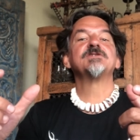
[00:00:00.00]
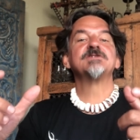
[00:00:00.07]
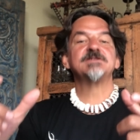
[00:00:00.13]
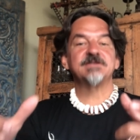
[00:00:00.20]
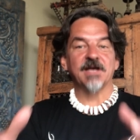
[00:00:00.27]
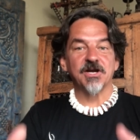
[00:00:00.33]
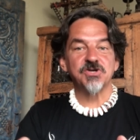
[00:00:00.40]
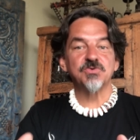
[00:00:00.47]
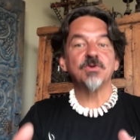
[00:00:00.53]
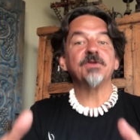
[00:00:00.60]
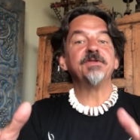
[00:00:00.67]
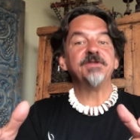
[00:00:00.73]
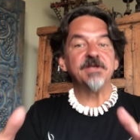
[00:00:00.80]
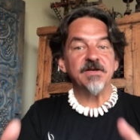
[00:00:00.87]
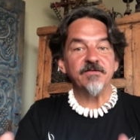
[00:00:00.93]
sexual
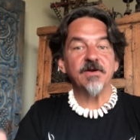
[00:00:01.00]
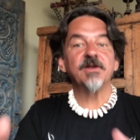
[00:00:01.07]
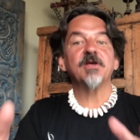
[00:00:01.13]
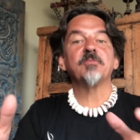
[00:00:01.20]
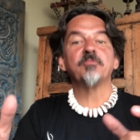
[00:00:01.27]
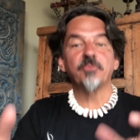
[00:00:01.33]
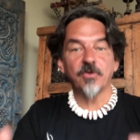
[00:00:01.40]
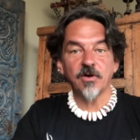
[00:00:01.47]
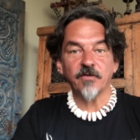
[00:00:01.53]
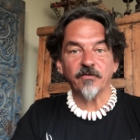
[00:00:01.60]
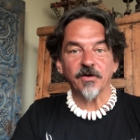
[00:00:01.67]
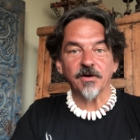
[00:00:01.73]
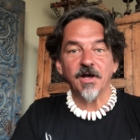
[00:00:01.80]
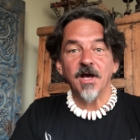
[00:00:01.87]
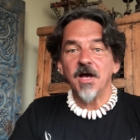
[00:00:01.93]
deviant and
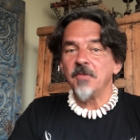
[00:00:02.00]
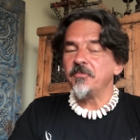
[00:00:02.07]
pervert